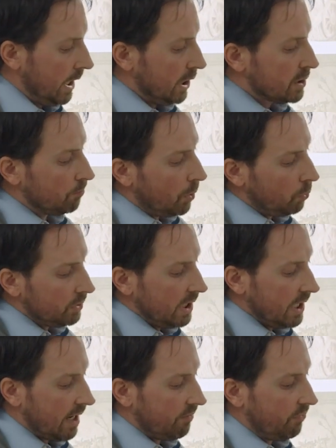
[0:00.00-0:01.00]
his
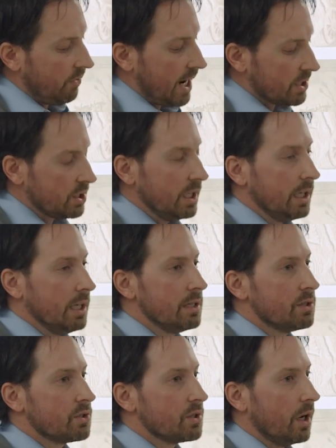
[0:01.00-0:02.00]
molding and fashioning
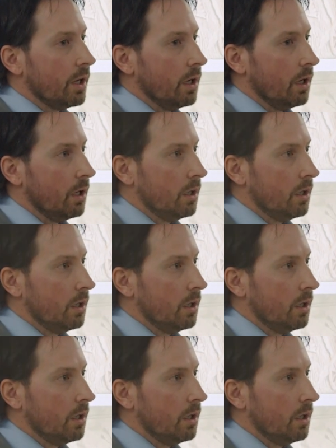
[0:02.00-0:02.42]
his son